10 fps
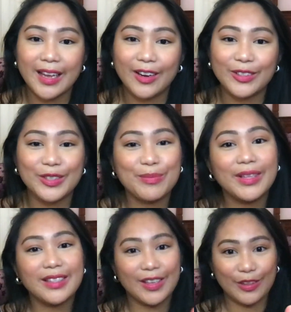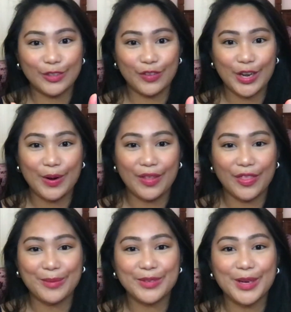And also please give this video a
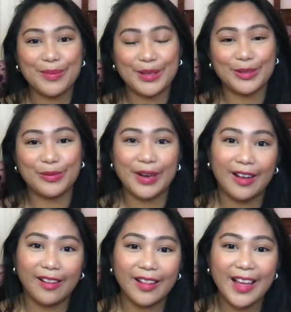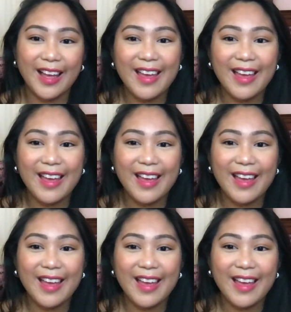thumbs up as well.